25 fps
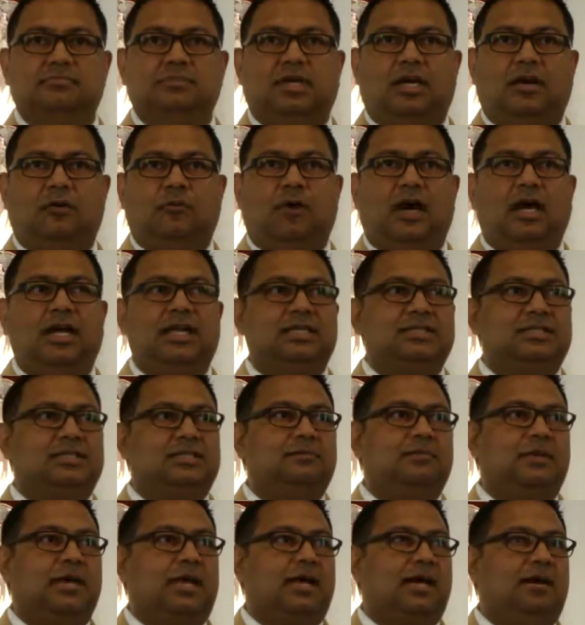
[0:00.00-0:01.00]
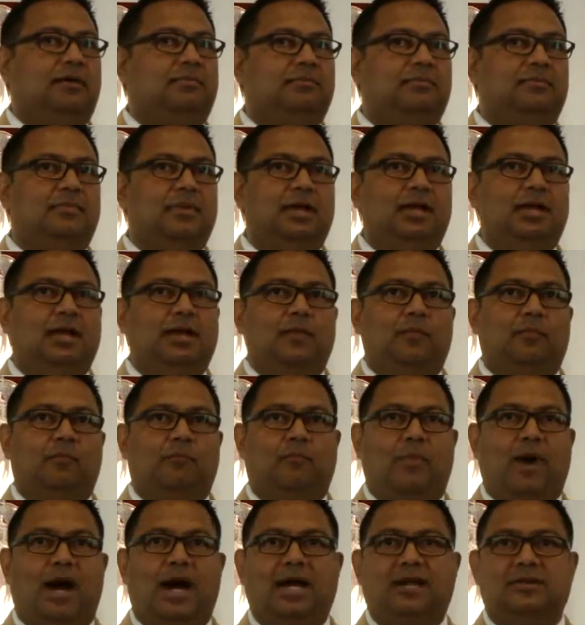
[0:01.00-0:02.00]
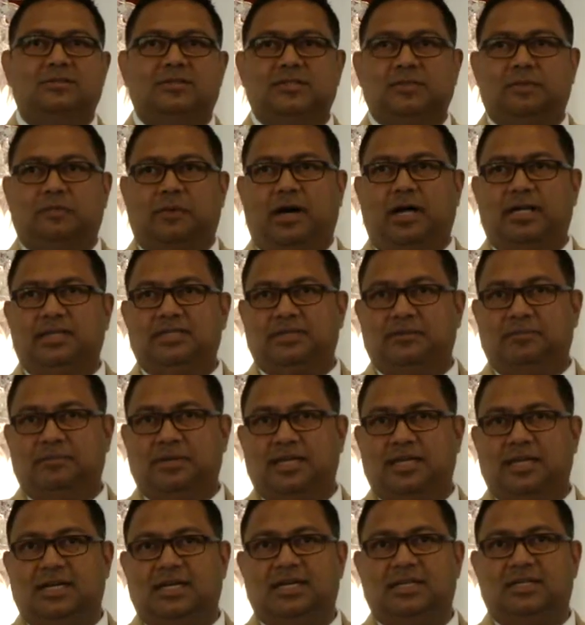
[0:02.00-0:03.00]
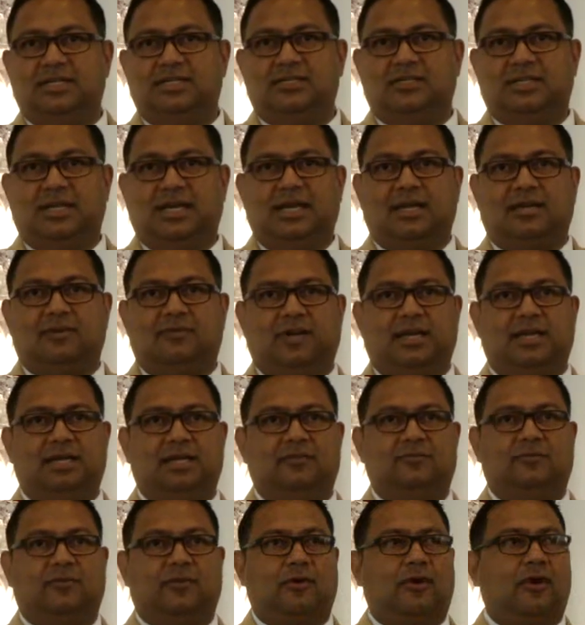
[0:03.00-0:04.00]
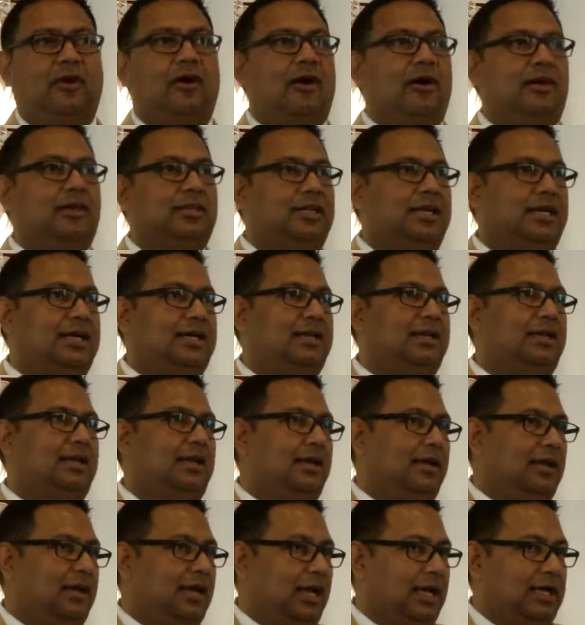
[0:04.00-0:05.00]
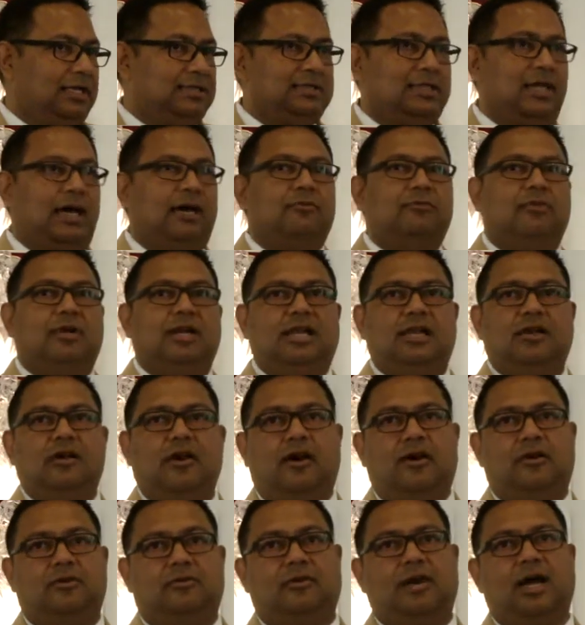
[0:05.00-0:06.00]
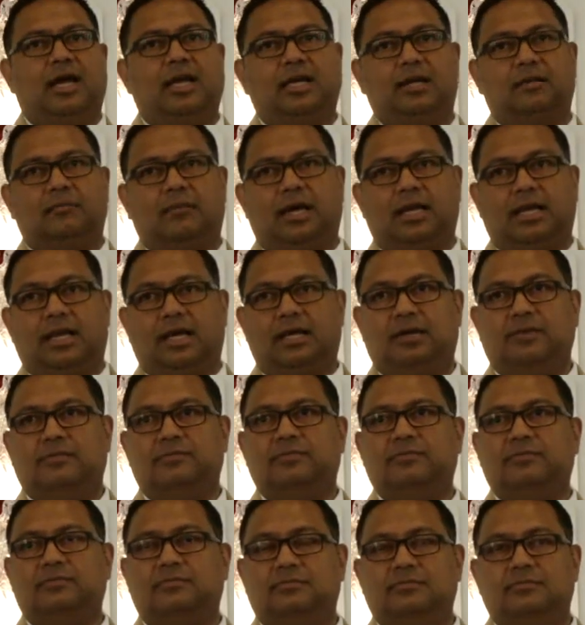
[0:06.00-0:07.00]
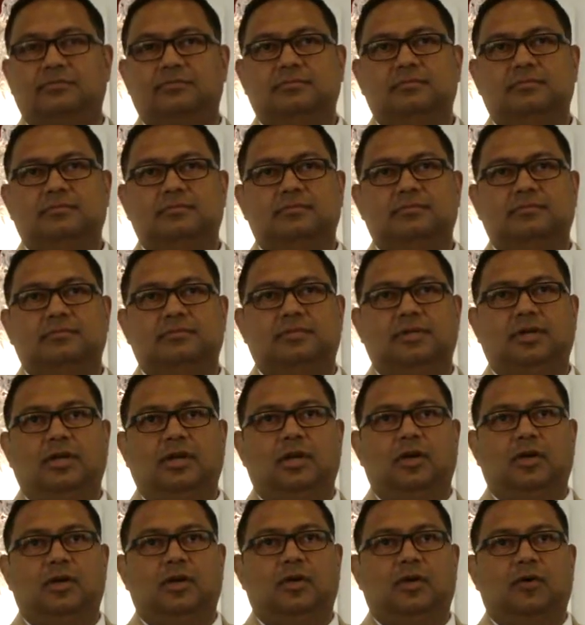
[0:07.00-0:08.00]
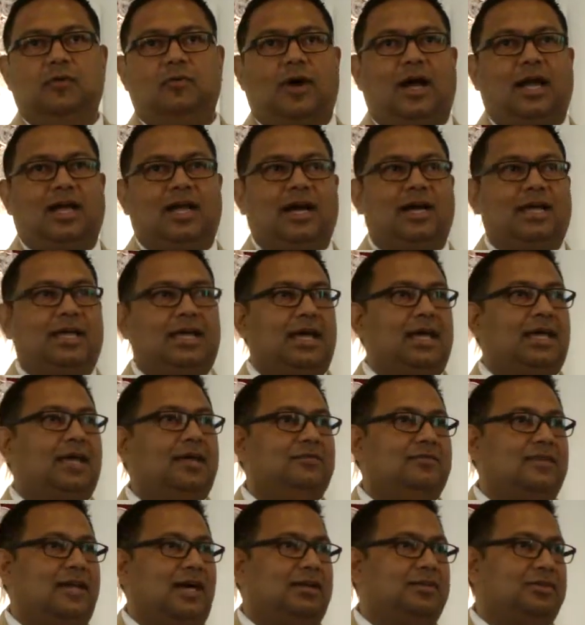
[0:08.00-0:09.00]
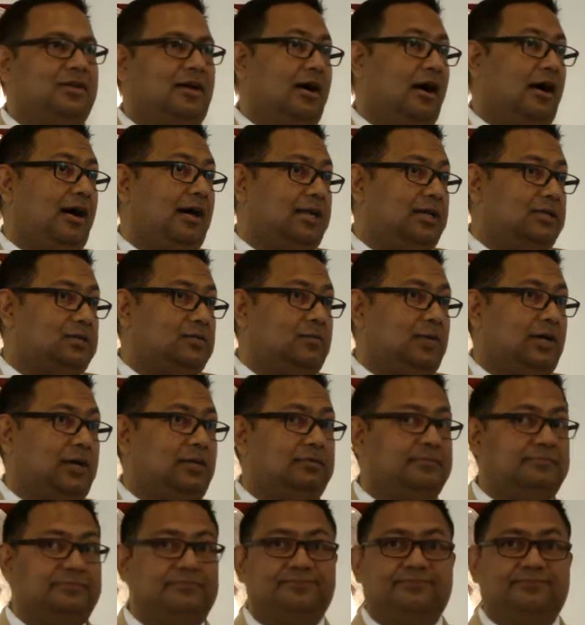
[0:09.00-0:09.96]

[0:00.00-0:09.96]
And why does it become my responsibility to take credit for all that has not really gone right in my life? Why can't I give that to God as well?